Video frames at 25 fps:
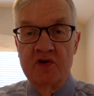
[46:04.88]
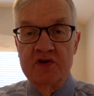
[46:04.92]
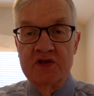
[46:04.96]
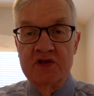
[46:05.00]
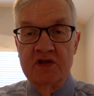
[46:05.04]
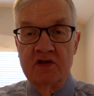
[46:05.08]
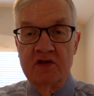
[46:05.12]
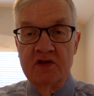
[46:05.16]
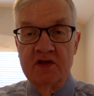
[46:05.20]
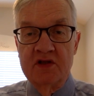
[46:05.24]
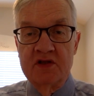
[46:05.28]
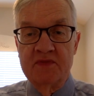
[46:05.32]
his
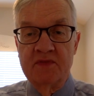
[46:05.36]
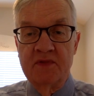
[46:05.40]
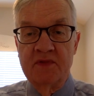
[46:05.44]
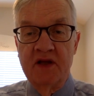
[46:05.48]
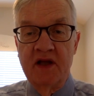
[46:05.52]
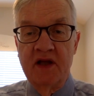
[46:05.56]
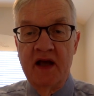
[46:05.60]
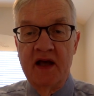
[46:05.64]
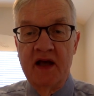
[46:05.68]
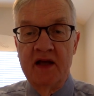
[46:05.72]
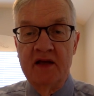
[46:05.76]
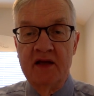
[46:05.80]
illness
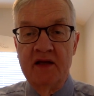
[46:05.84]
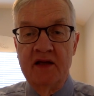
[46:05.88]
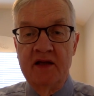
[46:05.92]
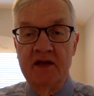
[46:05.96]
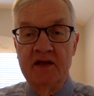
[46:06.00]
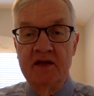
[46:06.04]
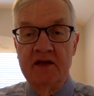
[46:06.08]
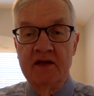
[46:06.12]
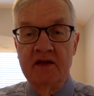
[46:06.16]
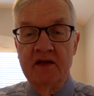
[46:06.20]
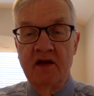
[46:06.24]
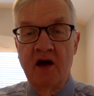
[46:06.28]
began, he
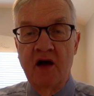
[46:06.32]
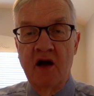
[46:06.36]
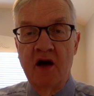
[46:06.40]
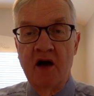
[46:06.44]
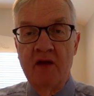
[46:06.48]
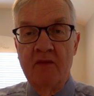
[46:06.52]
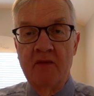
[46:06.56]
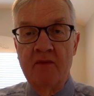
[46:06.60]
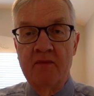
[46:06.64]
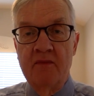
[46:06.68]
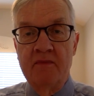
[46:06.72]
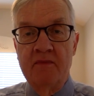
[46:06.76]
had
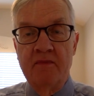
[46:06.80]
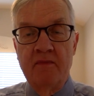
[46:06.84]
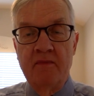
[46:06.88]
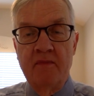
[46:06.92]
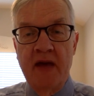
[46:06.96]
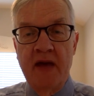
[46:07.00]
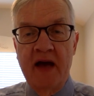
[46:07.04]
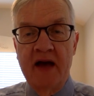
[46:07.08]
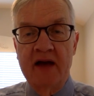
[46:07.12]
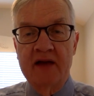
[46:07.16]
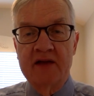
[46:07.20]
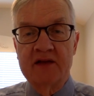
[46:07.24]
gone
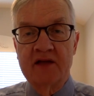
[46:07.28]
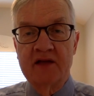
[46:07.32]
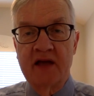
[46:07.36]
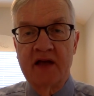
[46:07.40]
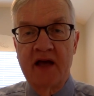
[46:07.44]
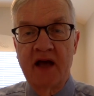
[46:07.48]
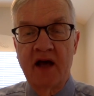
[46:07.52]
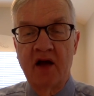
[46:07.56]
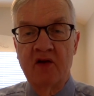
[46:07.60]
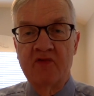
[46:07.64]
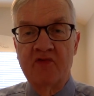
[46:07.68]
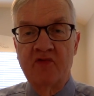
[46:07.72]
back to
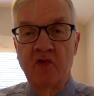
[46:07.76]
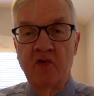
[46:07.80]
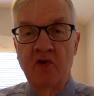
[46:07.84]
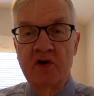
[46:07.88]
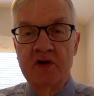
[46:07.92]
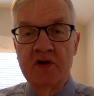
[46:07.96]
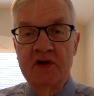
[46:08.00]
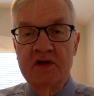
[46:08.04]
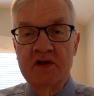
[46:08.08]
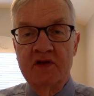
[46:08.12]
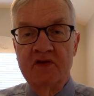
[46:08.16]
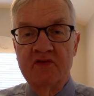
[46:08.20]

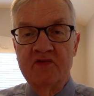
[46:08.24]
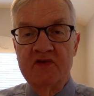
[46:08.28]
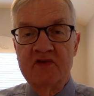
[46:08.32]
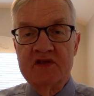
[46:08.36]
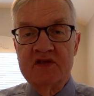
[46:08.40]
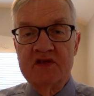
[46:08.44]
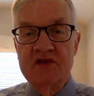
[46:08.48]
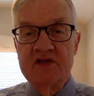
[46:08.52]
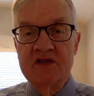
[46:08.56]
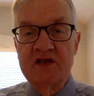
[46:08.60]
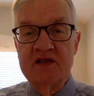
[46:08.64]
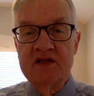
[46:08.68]
California to
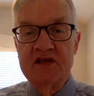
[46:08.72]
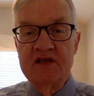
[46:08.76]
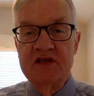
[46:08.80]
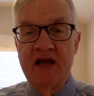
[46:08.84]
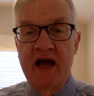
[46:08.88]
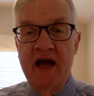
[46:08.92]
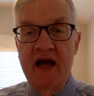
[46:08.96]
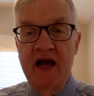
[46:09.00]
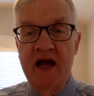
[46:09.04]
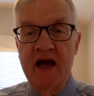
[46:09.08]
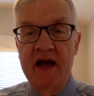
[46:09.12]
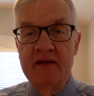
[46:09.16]
visit his
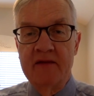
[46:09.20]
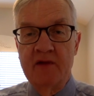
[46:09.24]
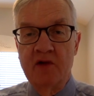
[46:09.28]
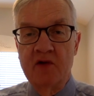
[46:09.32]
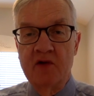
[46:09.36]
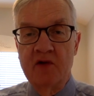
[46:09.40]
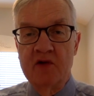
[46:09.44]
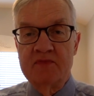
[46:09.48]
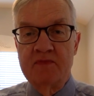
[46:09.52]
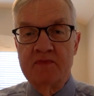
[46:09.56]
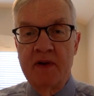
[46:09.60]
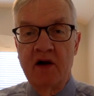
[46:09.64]
dad. You
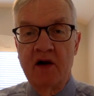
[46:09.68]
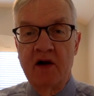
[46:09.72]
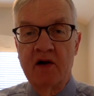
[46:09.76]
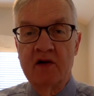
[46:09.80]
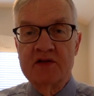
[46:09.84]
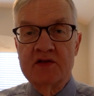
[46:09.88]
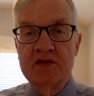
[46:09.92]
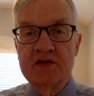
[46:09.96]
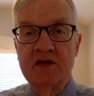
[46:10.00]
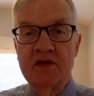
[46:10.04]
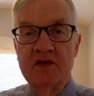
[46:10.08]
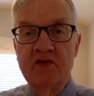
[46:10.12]
know, his
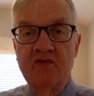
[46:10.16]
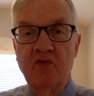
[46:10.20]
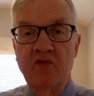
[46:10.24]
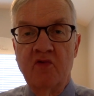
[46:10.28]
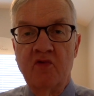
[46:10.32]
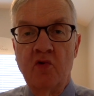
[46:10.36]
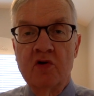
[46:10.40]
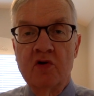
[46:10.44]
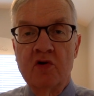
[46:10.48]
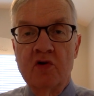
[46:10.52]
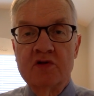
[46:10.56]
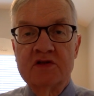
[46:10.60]
parents had
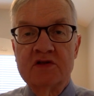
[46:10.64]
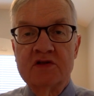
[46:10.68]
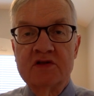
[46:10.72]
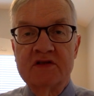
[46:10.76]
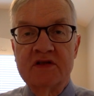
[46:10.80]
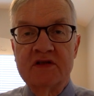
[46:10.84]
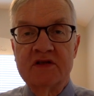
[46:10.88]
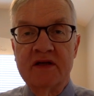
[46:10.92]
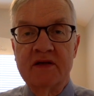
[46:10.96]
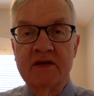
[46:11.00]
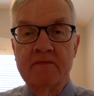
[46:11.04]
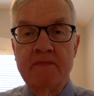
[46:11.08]

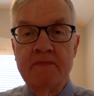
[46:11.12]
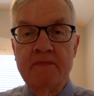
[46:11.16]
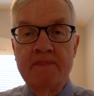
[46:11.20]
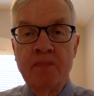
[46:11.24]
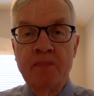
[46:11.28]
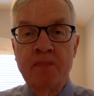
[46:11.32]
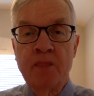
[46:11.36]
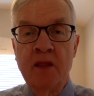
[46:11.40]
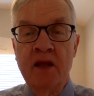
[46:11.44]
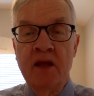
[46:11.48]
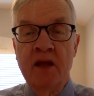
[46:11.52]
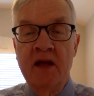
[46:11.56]
divorced.
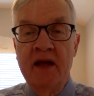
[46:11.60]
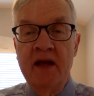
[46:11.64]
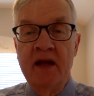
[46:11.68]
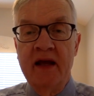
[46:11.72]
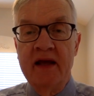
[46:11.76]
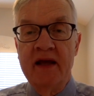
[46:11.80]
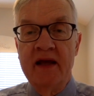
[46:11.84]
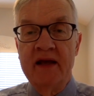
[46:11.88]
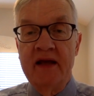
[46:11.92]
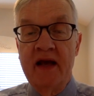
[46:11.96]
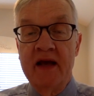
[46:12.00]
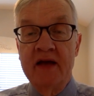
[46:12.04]

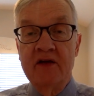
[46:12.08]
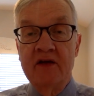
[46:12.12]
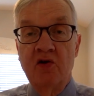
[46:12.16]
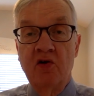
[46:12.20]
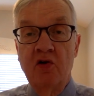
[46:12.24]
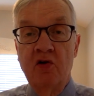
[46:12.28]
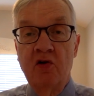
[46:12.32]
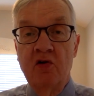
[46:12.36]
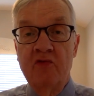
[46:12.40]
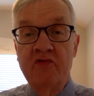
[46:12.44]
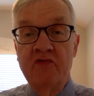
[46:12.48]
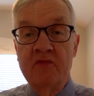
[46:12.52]
And he hadn't
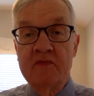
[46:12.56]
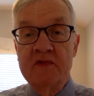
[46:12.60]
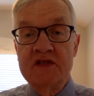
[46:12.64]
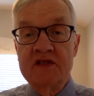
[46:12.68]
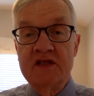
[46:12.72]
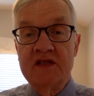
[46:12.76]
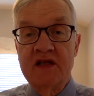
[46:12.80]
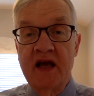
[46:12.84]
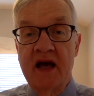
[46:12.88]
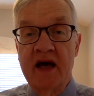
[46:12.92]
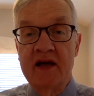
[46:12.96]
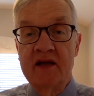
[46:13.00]
heard from his
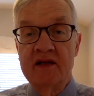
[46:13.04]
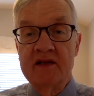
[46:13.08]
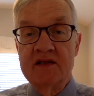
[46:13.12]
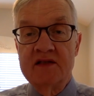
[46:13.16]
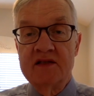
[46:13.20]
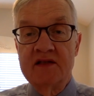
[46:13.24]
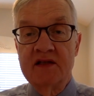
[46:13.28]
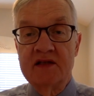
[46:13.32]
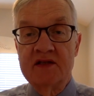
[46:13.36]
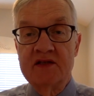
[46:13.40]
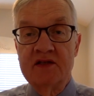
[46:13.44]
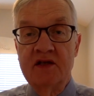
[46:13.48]
dad in
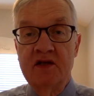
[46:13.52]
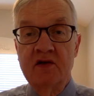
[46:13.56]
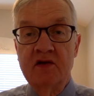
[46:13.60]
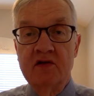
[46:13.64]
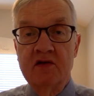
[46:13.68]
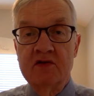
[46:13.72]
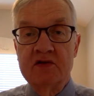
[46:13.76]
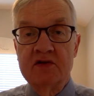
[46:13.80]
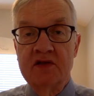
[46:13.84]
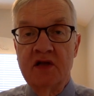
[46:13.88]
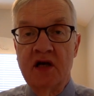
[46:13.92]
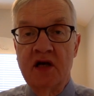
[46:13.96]
6
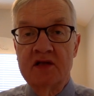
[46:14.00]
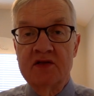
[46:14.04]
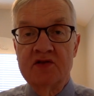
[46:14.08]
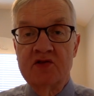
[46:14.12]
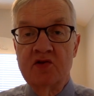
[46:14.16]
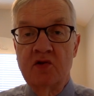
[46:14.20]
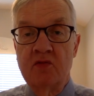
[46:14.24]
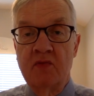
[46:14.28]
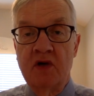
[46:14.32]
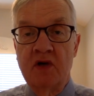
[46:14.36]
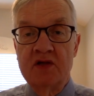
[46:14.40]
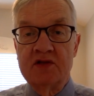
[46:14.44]
years, not
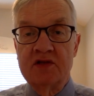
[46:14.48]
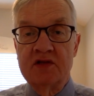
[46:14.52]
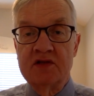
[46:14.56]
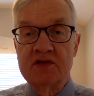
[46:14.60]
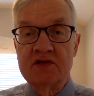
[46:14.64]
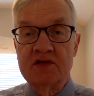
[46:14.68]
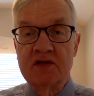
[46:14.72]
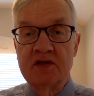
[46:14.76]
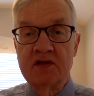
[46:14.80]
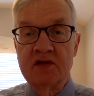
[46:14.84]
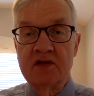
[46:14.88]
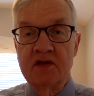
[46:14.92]
so much
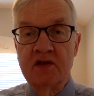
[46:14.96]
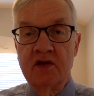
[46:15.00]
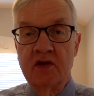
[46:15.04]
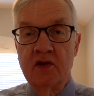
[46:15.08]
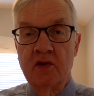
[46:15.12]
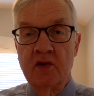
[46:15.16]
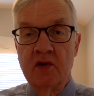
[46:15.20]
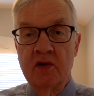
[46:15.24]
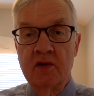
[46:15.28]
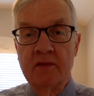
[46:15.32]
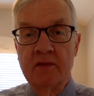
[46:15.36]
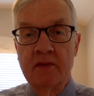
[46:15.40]
as a
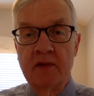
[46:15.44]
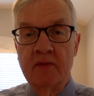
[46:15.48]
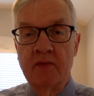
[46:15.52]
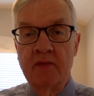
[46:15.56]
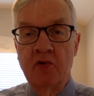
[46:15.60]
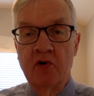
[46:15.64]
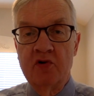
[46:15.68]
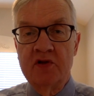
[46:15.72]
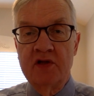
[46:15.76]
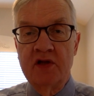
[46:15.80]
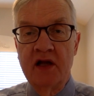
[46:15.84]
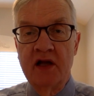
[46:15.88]

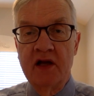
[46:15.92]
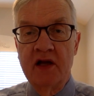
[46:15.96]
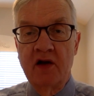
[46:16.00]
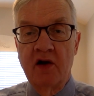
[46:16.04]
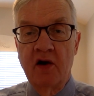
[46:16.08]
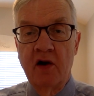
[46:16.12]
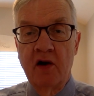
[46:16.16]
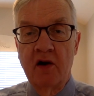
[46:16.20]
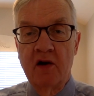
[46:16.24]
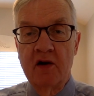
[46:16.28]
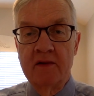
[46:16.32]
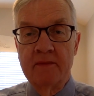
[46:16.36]
birthday
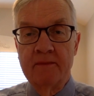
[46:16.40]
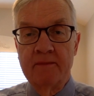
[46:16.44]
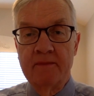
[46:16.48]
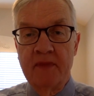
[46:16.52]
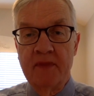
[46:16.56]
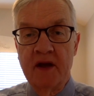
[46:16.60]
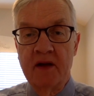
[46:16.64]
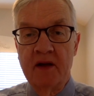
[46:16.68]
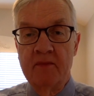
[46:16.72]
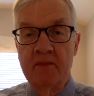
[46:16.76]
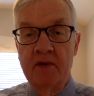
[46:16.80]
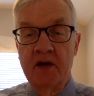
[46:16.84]
card.
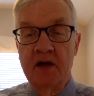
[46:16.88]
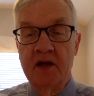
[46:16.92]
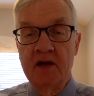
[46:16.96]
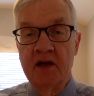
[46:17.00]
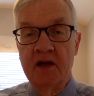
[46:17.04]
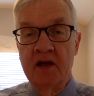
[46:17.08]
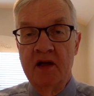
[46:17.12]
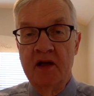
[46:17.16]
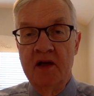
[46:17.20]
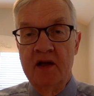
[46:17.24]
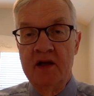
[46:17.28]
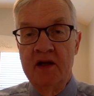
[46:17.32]
But
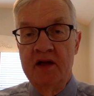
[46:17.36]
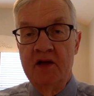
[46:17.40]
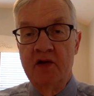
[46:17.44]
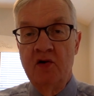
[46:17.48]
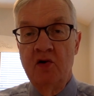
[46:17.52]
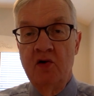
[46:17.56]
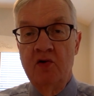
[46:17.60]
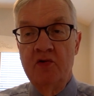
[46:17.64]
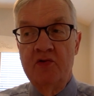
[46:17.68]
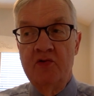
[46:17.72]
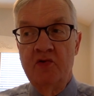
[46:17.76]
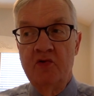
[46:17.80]
he'd
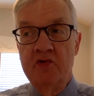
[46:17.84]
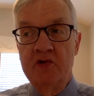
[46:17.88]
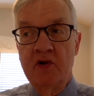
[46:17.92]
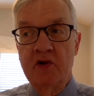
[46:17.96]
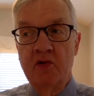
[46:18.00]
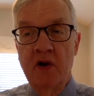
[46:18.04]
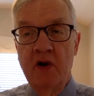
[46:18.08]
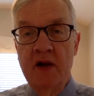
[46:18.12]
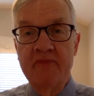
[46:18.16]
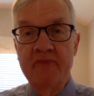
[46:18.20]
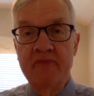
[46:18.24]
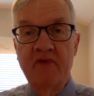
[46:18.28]
heard through the
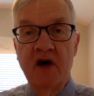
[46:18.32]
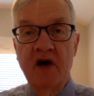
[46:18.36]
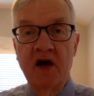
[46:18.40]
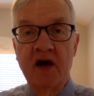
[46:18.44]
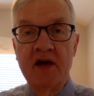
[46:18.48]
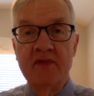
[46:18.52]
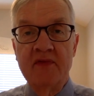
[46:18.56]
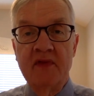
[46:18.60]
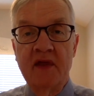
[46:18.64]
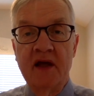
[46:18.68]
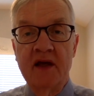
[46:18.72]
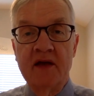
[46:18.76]

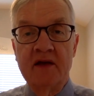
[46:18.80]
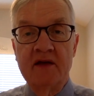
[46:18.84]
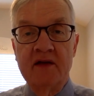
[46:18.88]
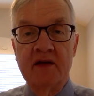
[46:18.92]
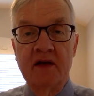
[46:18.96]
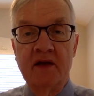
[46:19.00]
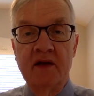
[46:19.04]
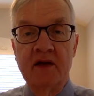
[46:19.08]
grapevine that